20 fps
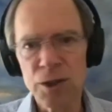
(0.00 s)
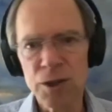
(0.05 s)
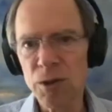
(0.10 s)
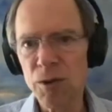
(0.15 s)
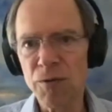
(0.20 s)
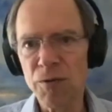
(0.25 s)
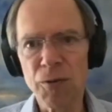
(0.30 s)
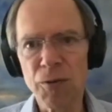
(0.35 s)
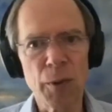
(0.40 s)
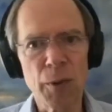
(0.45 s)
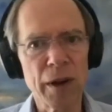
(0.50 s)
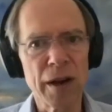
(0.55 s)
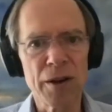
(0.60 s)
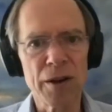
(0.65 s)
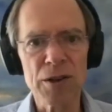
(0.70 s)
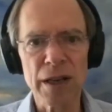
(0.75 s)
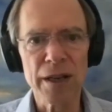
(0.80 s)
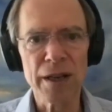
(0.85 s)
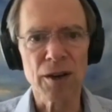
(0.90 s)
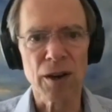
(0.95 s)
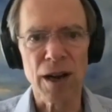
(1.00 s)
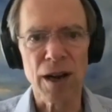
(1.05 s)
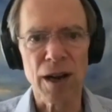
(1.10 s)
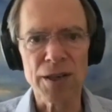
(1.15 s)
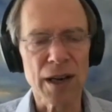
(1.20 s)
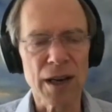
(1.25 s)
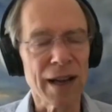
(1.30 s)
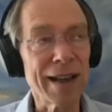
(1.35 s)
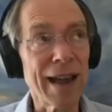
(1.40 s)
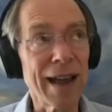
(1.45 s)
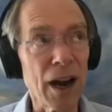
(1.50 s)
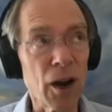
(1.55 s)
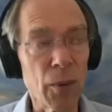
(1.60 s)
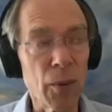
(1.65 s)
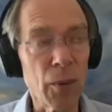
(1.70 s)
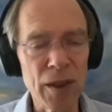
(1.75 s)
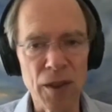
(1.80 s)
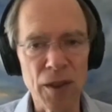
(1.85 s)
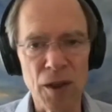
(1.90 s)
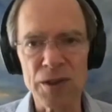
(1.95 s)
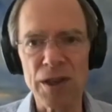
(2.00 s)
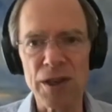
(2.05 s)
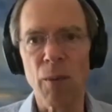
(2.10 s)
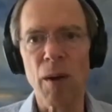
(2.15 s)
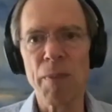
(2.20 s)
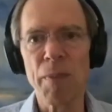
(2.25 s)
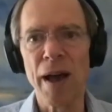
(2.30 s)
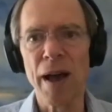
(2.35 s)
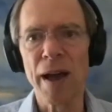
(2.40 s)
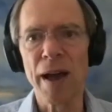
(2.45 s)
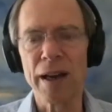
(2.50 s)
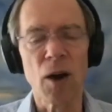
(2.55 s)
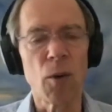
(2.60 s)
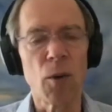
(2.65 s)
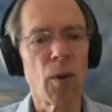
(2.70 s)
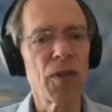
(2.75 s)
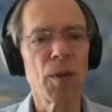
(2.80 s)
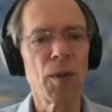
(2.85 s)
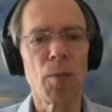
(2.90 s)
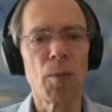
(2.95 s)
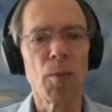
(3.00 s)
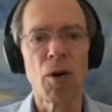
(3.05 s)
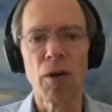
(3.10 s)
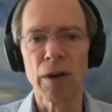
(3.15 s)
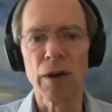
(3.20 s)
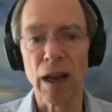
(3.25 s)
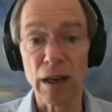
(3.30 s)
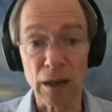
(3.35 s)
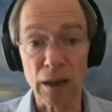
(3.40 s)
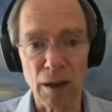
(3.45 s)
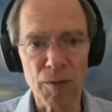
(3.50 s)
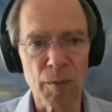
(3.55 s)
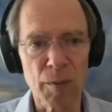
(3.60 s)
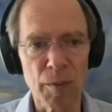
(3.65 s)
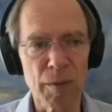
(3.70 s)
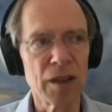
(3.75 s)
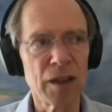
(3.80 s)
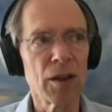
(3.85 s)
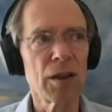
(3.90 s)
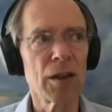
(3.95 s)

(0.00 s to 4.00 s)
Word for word: Two or three years later, I said I got to read those, and I went back and I read them all, and I loved them.